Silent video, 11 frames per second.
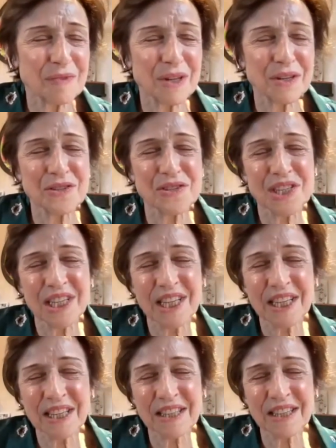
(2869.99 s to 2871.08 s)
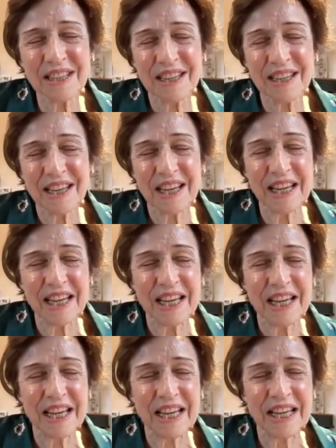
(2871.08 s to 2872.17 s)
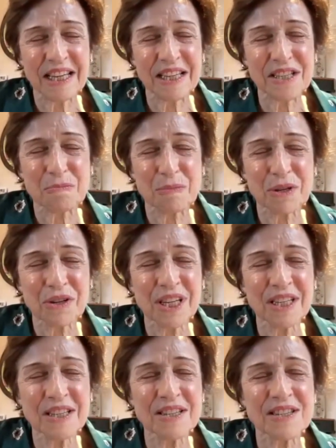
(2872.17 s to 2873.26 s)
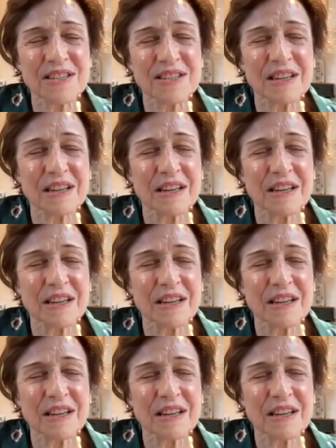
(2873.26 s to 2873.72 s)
a scene, an experience